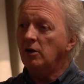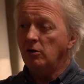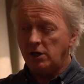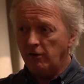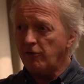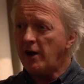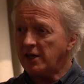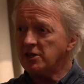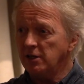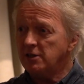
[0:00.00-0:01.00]
looking for
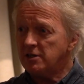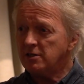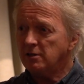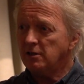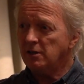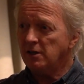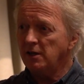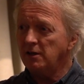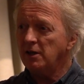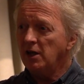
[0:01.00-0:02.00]
excellence
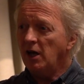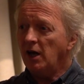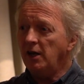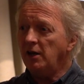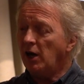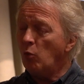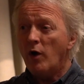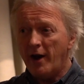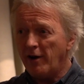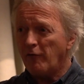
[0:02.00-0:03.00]
and
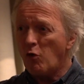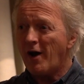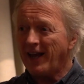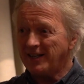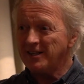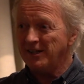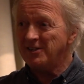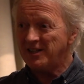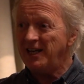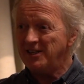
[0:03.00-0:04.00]
aware of what
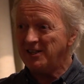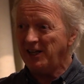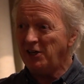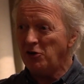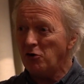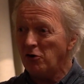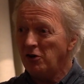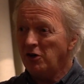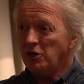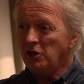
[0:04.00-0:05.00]
excellence is in your
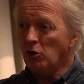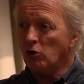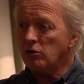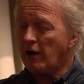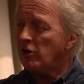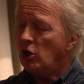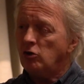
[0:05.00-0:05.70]
craft.